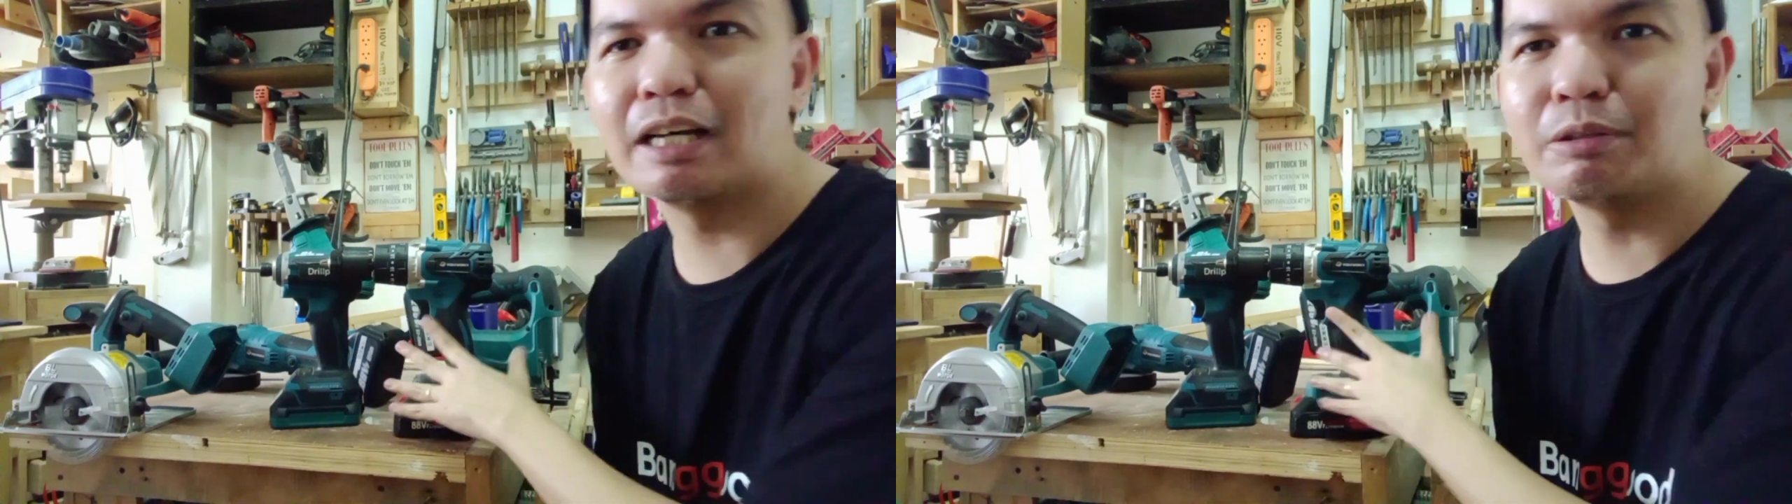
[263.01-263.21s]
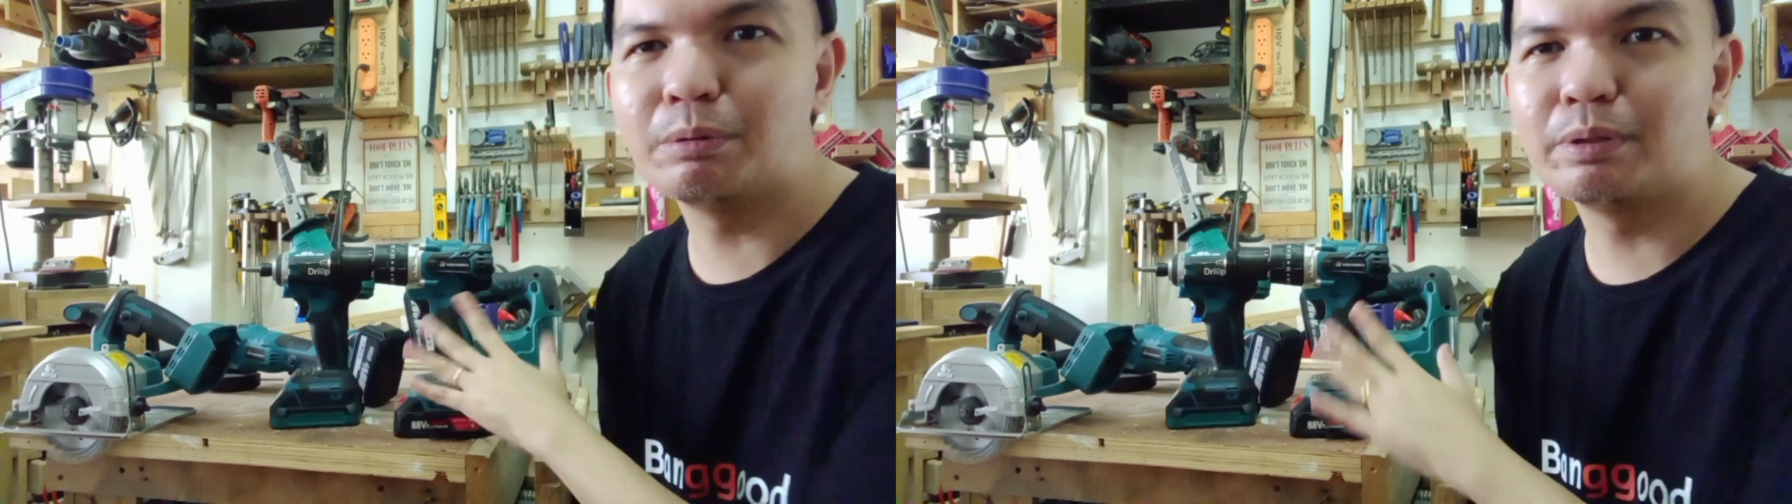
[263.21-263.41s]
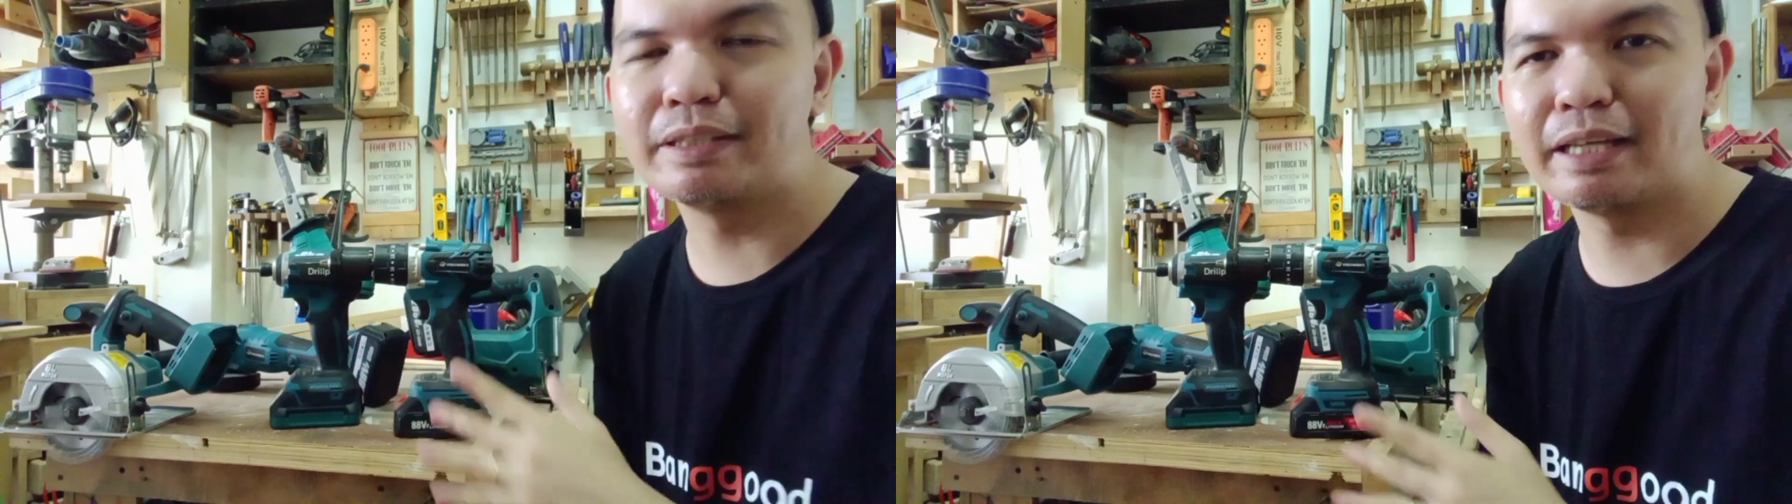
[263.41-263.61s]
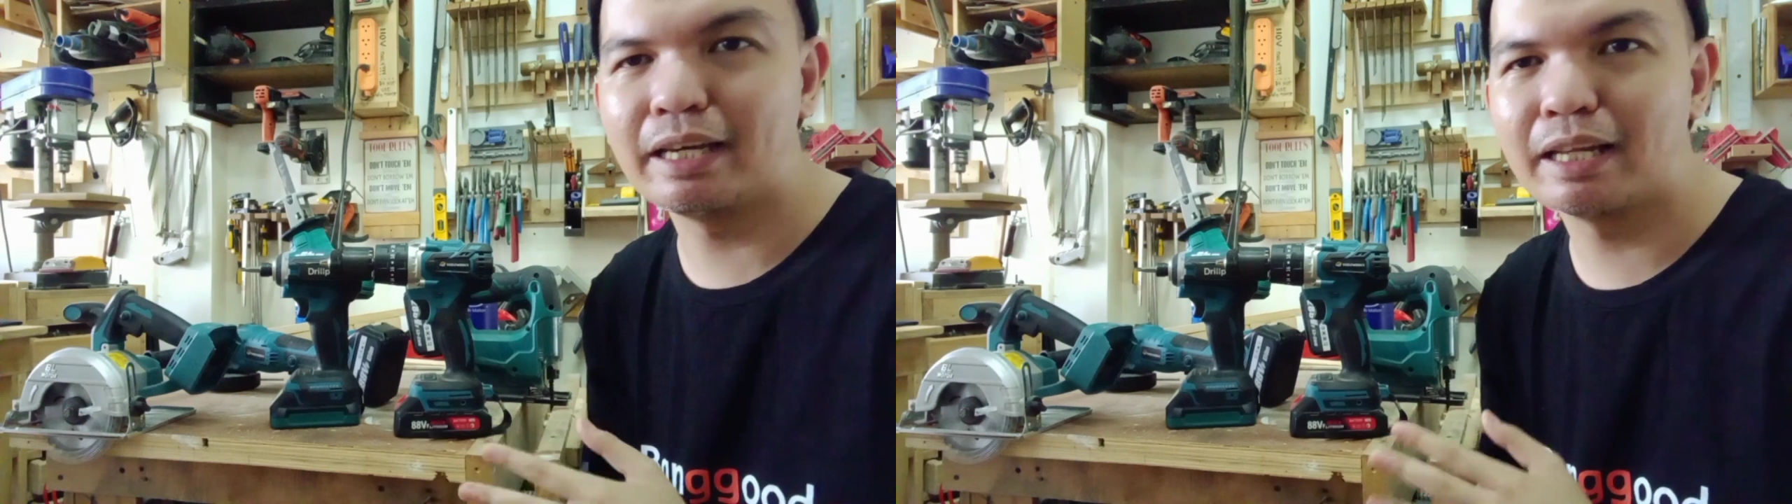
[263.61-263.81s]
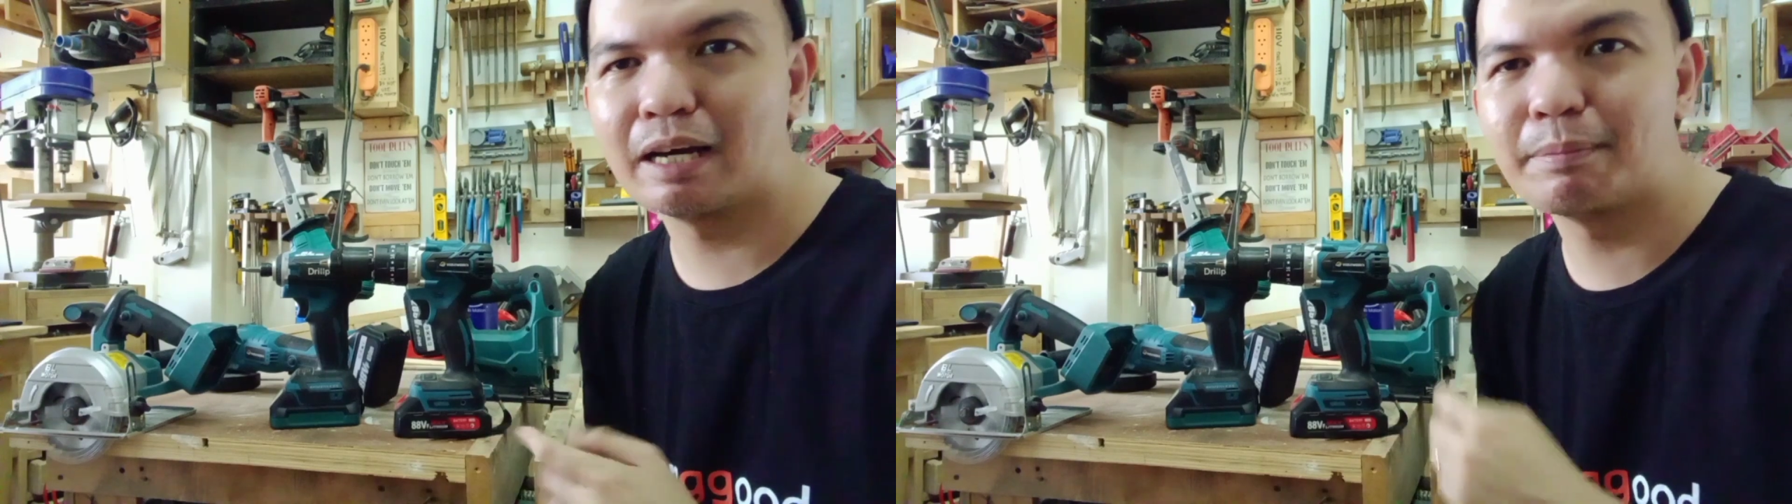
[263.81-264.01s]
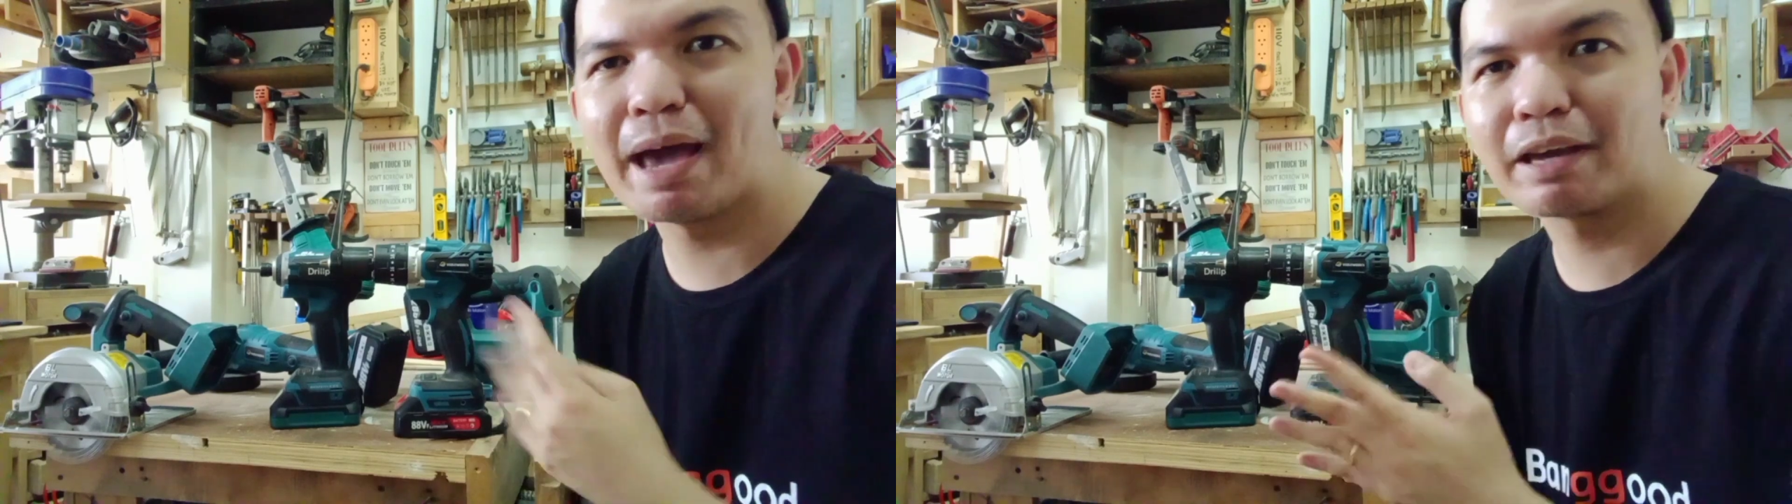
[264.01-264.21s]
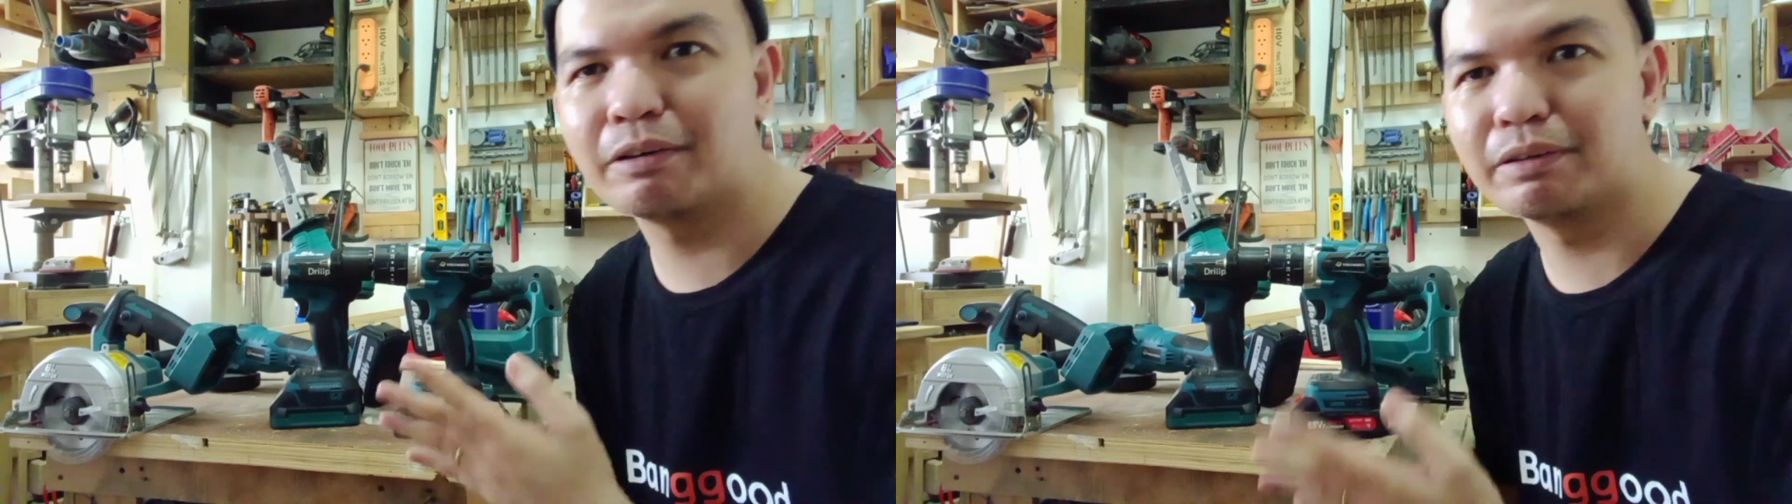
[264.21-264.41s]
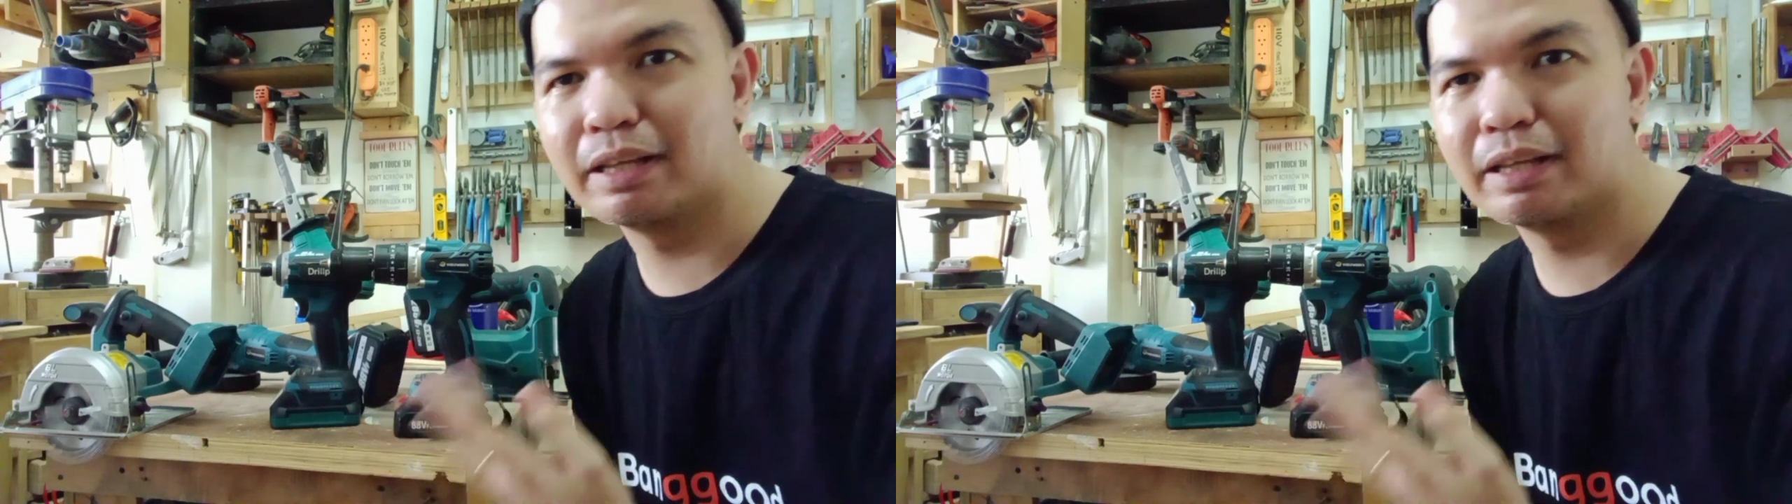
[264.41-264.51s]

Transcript: tools in Banggood,